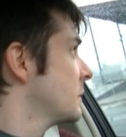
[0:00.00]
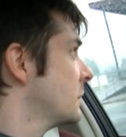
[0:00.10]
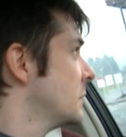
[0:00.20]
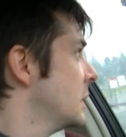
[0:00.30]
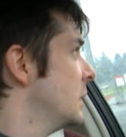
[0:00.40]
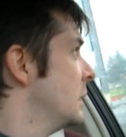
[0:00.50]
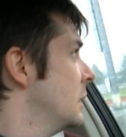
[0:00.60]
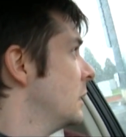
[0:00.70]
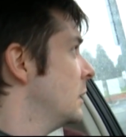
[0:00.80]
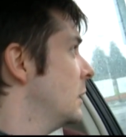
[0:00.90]

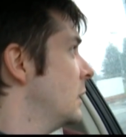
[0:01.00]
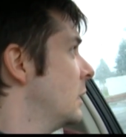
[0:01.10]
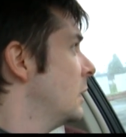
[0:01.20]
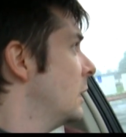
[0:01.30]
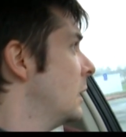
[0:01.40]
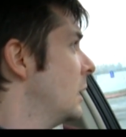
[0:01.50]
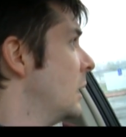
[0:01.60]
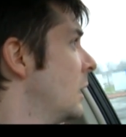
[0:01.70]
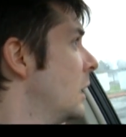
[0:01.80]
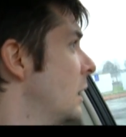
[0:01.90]

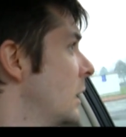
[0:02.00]
No one is speaking in this clip.